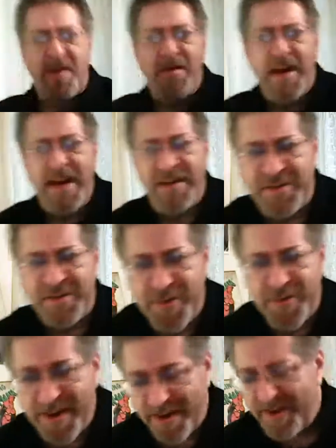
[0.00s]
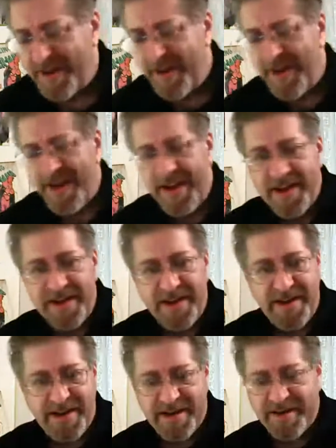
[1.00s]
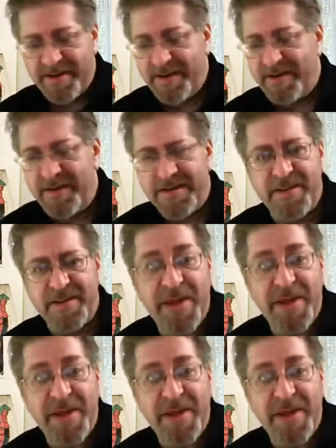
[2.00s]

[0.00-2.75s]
Oh, I got a story. Something